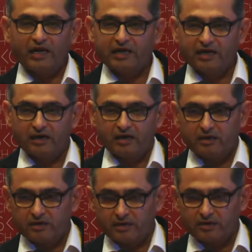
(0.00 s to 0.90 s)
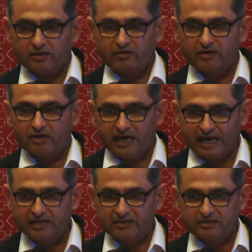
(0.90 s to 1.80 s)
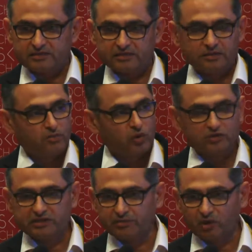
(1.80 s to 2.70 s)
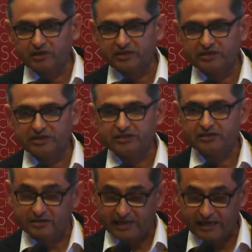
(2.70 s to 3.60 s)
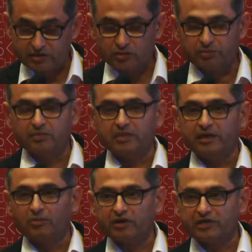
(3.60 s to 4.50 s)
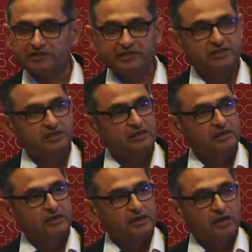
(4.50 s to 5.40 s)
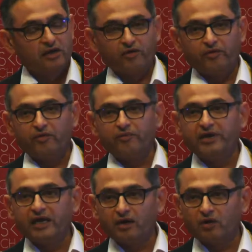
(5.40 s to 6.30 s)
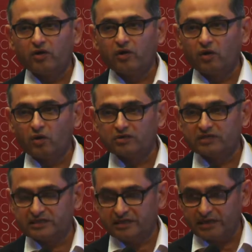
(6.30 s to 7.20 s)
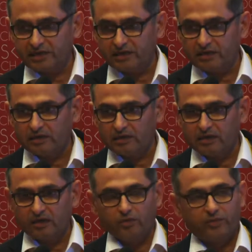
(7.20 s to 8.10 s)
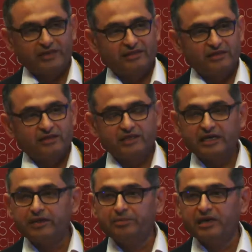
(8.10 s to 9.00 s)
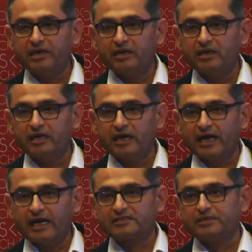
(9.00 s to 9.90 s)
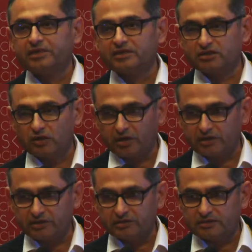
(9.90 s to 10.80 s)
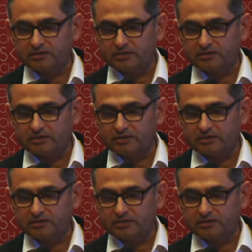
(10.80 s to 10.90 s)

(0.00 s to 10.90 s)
year hence, post demonetization, thanks to demonetization, we are going to close this year with 3 million acceptance locations.